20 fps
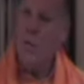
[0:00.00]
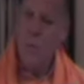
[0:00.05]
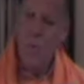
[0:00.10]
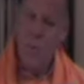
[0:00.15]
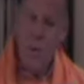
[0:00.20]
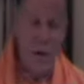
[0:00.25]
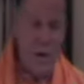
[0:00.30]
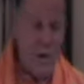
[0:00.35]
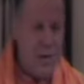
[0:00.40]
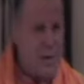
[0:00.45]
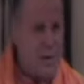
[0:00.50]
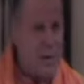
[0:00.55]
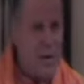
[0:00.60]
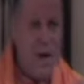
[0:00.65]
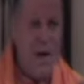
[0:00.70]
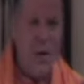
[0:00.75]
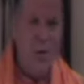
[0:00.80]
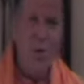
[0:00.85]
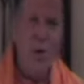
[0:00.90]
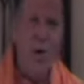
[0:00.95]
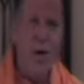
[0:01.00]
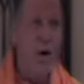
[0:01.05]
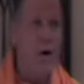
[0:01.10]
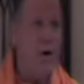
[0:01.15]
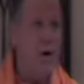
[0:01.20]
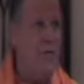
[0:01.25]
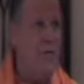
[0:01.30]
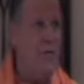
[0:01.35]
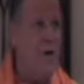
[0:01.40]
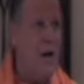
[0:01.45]
We can say we are
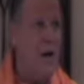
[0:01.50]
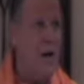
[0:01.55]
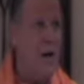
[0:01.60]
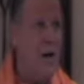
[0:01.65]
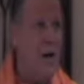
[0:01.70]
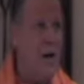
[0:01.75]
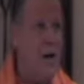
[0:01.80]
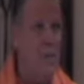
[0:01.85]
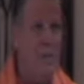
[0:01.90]
divine,